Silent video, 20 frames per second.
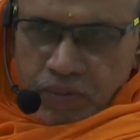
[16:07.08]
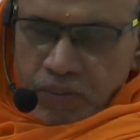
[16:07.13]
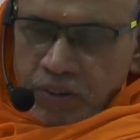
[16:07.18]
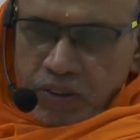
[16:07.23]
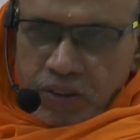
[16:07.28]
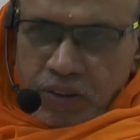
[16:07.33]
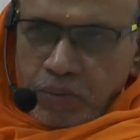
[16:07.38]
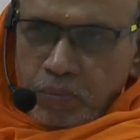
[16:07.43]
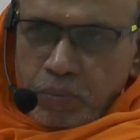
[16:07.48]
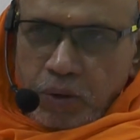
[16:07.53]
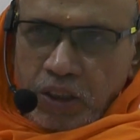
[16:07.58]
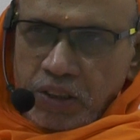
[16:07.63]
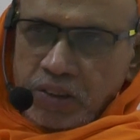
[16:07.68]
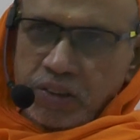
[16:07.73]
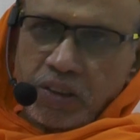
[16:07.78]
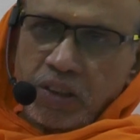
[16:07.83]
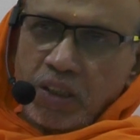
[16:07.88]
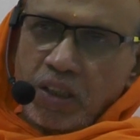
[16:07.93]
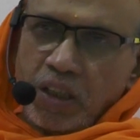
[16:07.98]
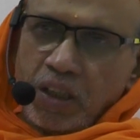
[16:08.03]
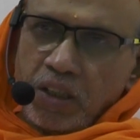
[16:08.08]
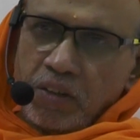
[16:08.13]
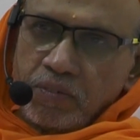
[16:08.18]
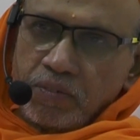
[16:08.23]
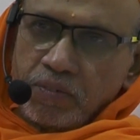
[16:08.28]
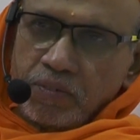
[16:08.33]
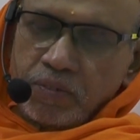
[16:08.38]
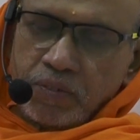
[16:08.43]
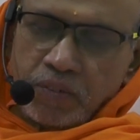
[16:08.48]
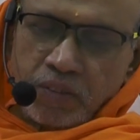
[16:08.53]
It's a blessed
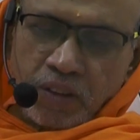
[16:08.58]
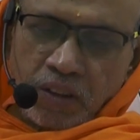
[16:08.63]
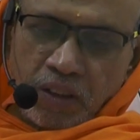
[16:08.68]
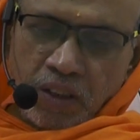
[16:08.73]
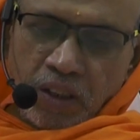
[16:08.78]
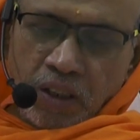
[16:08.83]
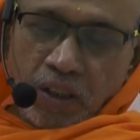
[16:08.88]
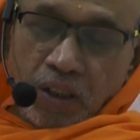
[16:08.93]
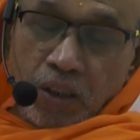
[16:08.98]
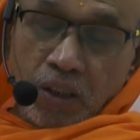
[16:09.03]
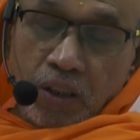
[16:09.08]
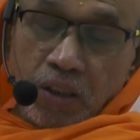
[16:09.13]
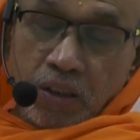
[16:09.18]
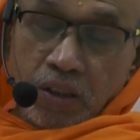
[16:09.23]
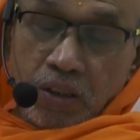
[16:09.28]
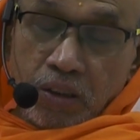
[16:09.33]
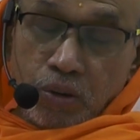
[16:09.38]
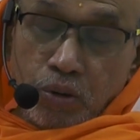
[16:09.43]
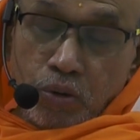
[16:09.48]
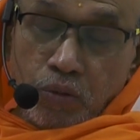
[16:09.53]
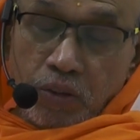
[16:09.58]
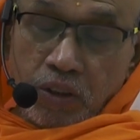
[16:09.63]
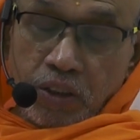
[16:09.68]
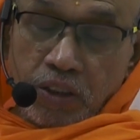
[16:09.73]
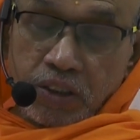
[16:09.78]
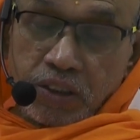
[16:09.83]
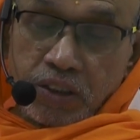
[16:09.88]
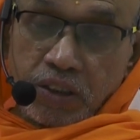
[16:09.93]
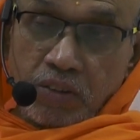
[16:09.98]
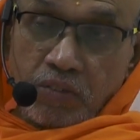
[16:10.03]
life. You will
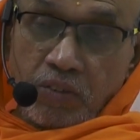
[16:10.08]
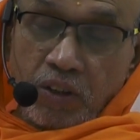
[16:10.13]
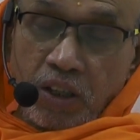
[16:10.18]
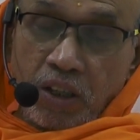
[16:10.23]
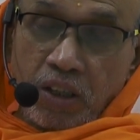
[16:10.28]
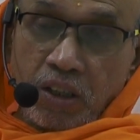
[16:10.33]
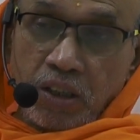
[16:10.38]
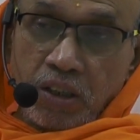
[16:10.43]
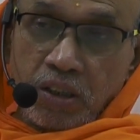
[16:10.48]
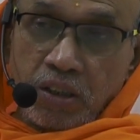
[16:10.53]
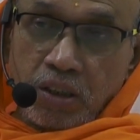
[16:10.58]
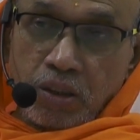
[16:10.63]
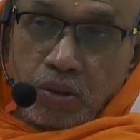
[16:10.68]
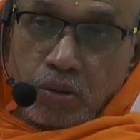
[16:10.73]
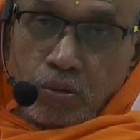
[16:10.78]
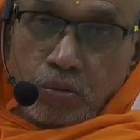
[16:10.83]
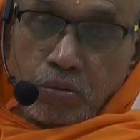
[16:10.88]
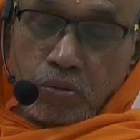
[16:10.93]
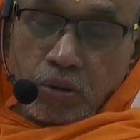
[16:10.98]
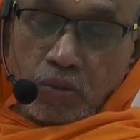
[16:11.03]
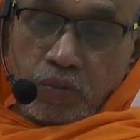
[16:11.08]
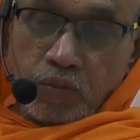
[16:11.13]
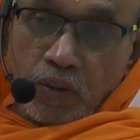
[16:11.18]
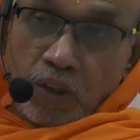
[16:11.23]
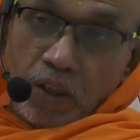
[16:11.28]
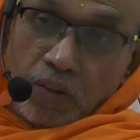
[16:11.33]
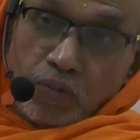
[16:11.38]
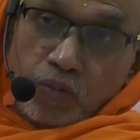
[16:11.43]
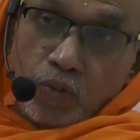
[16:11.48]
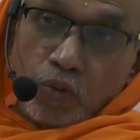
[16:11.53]
discover the truth of
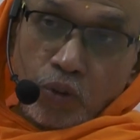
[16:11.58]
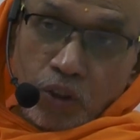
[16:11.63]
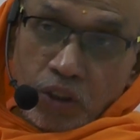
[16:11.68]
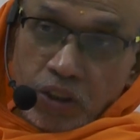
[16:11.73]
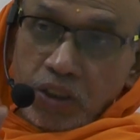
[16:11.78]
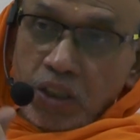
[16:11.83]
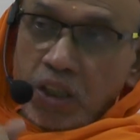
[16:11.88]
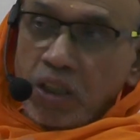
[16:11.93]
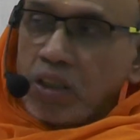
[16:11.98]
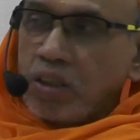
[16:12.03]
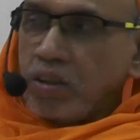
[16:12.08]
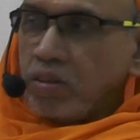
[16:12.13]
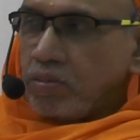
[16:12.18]
life only then.